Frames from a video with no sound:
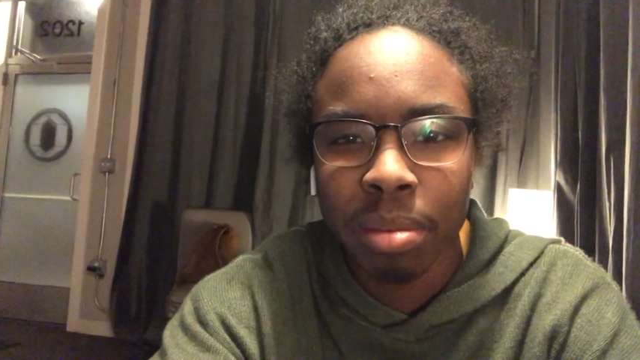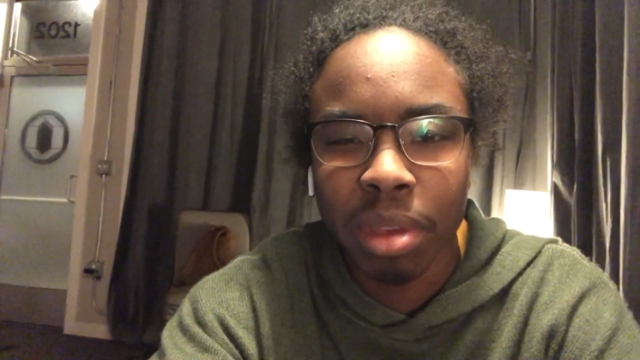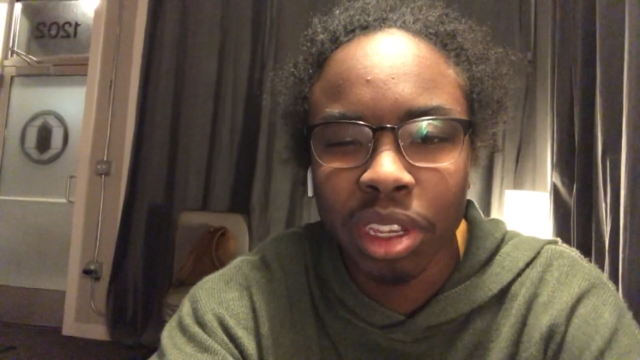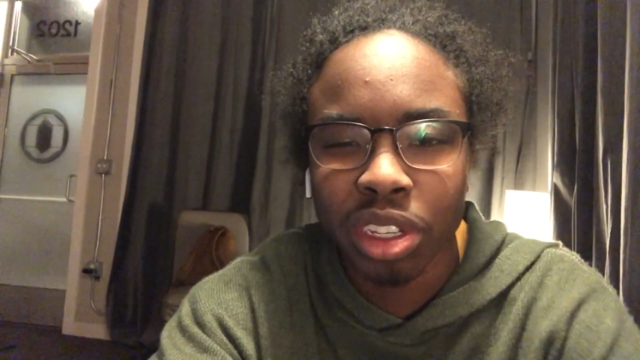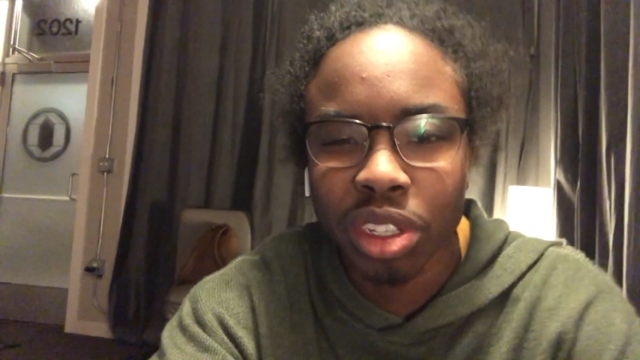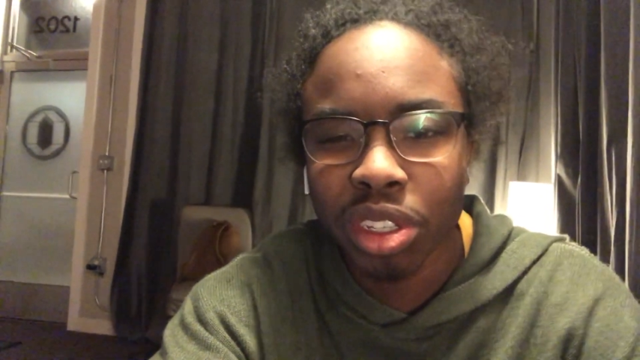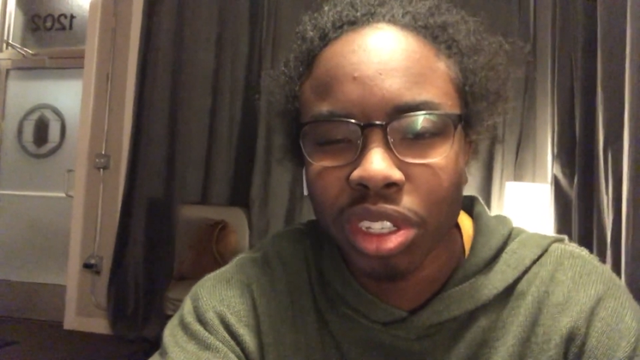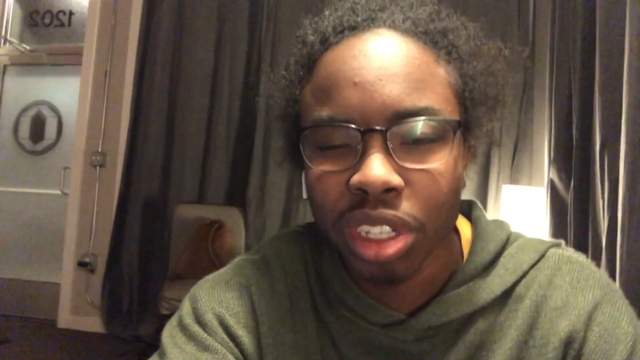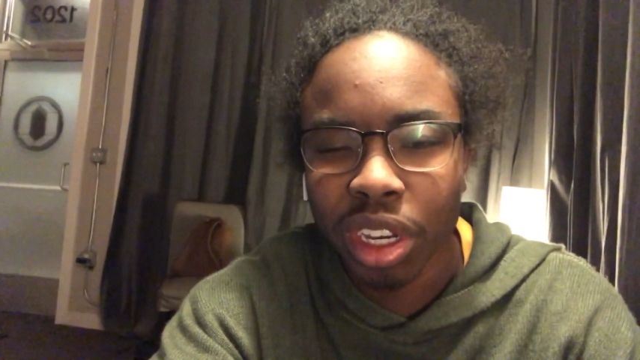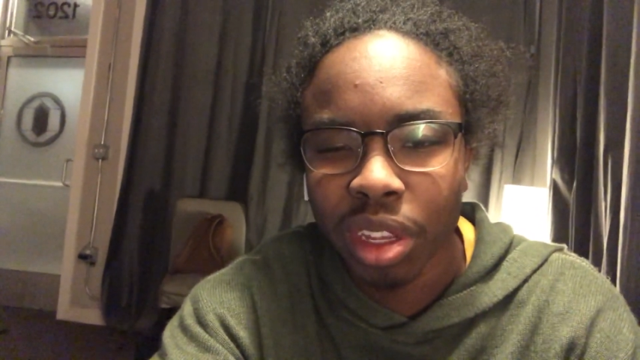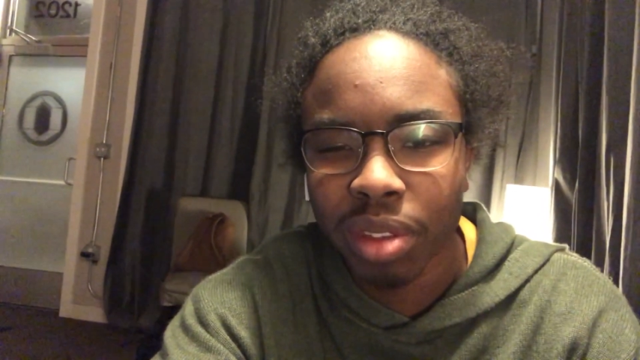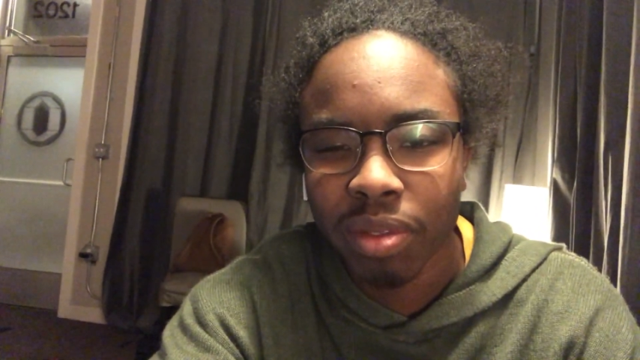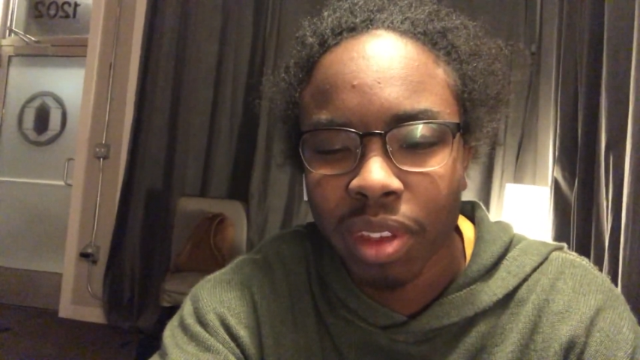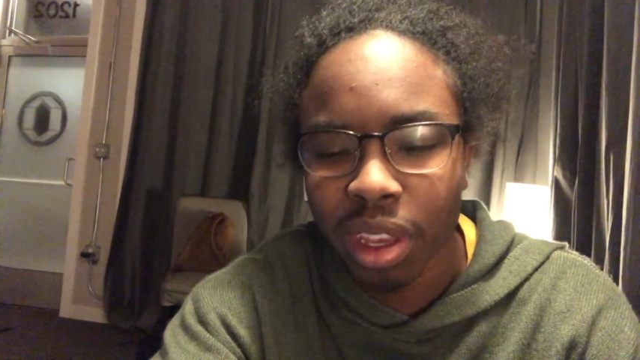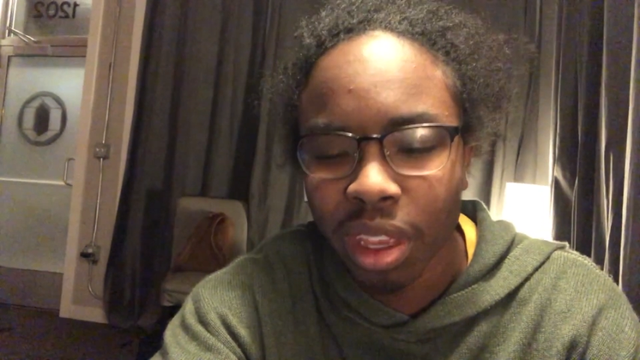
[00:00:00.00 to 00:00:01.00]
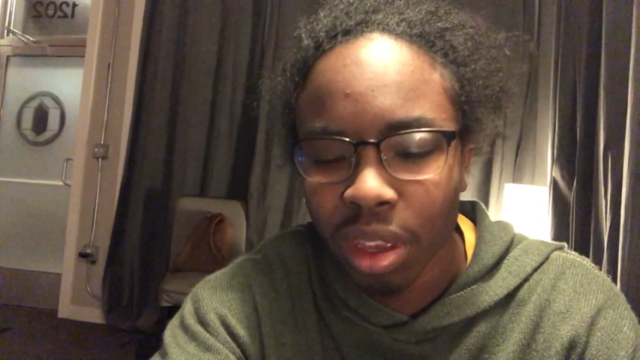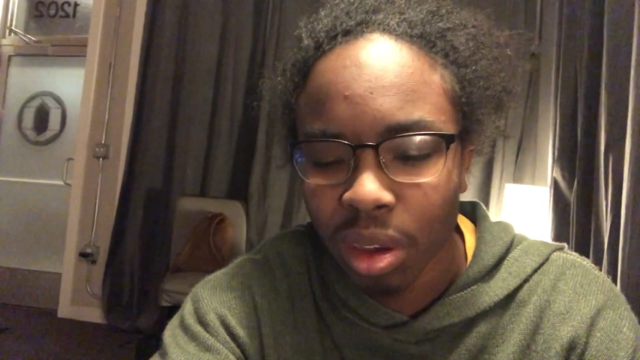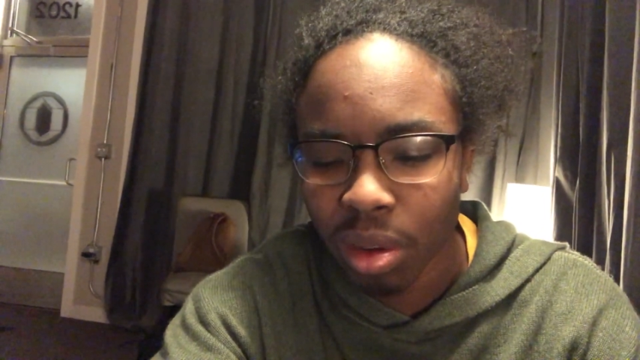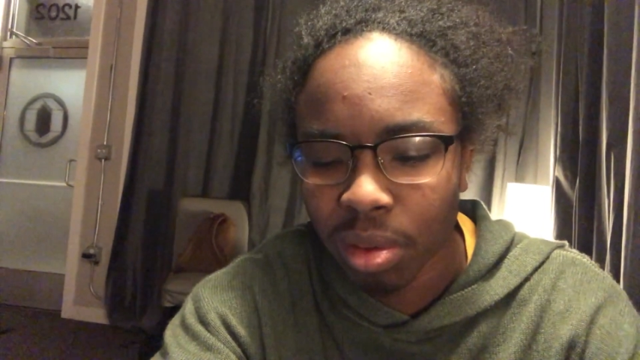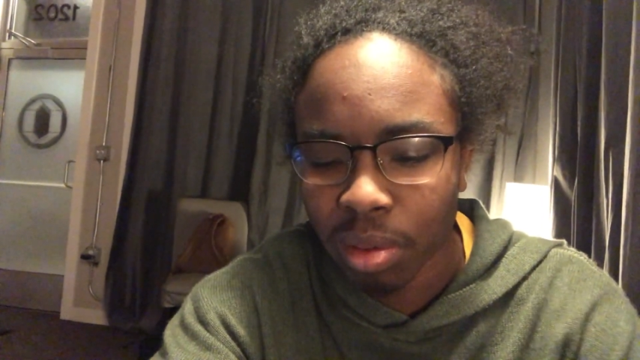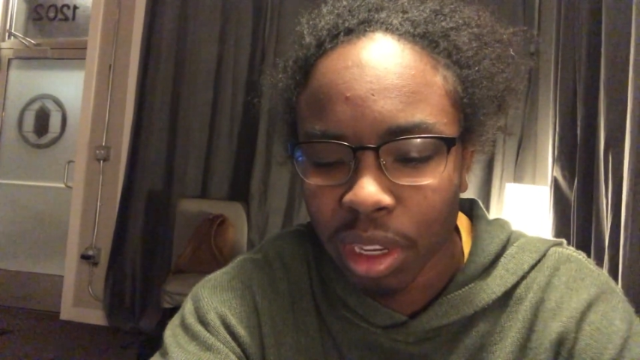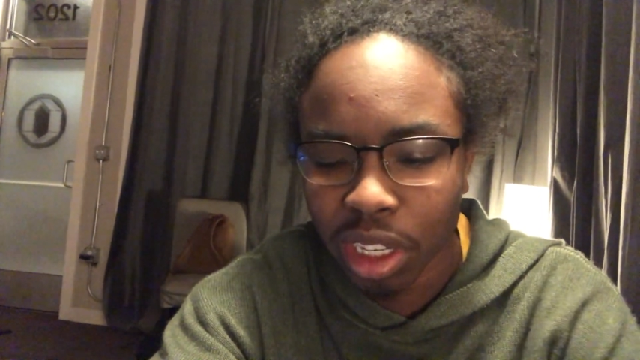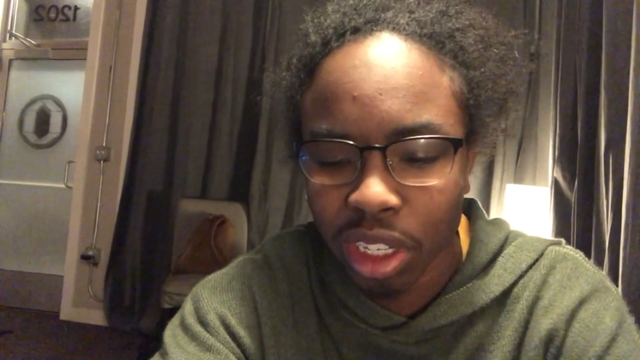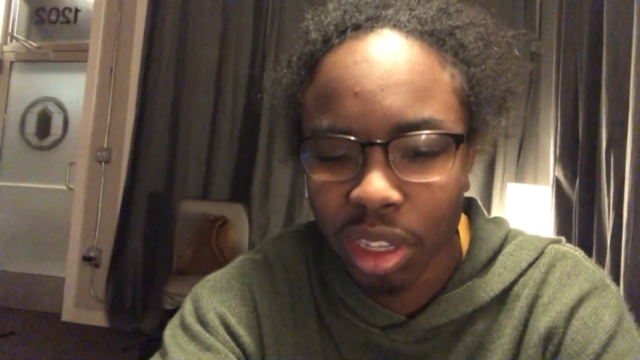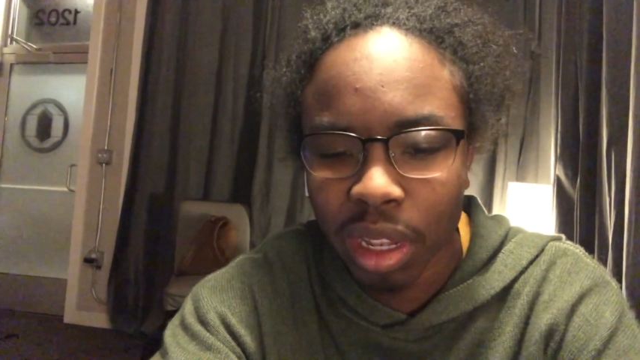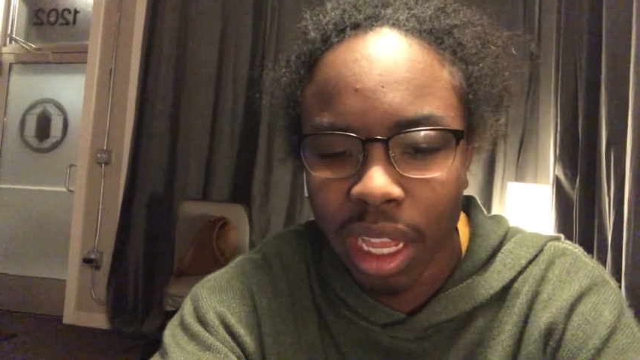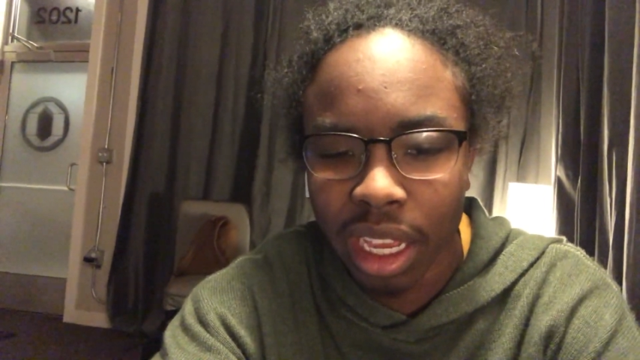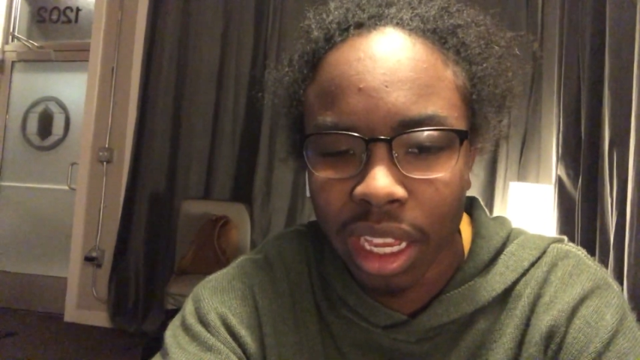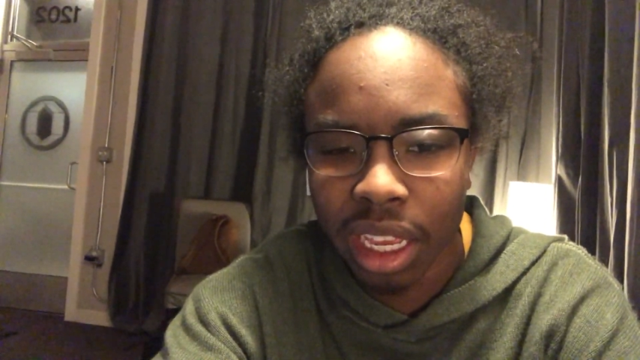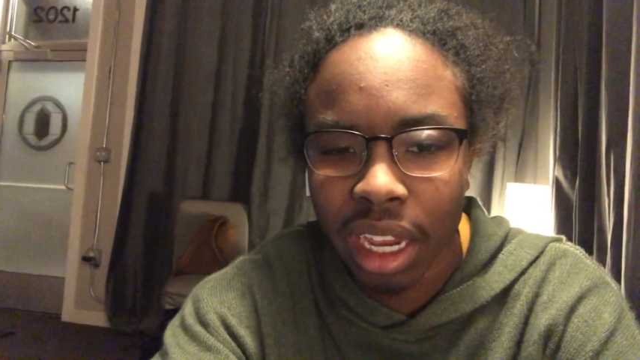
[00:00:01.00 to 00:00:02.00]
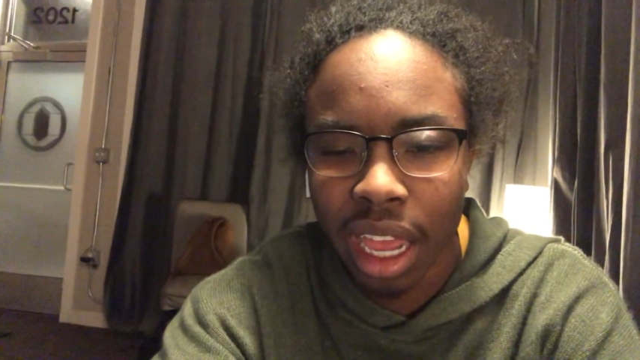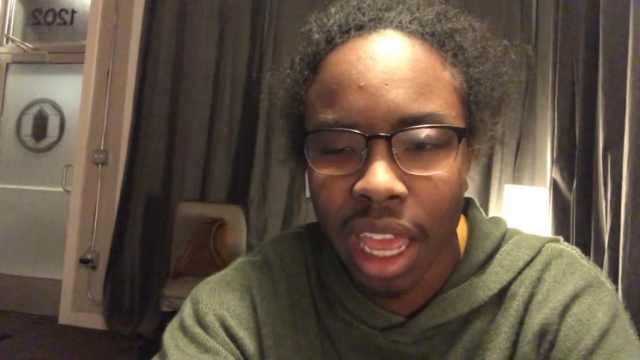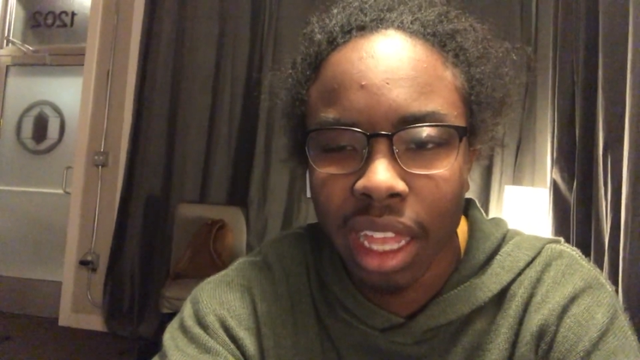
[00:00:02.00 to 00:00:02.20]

Make sure you share the video, make sure you like it,